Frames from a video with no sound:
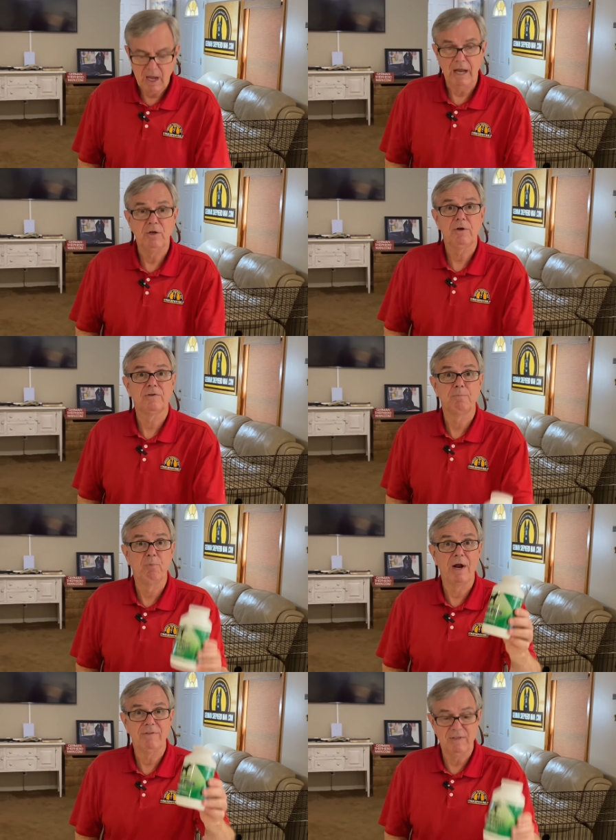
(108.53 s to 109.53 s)
And you could
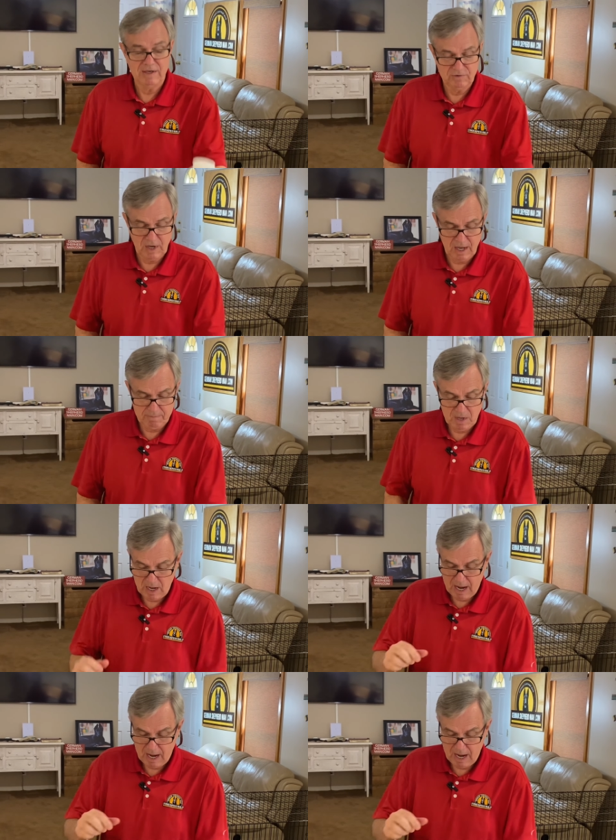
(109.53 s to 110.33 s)
break these up